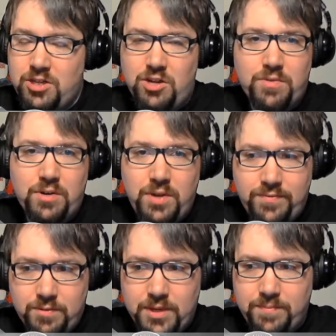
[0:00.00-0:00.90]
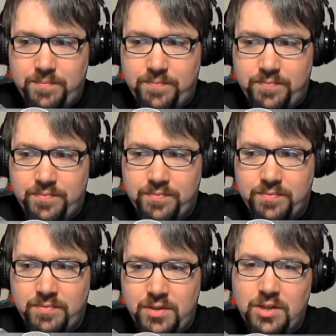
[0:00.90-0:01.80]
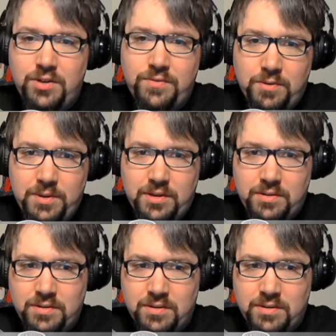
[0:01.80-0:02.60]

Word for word: You don't run away from it, you learn from it.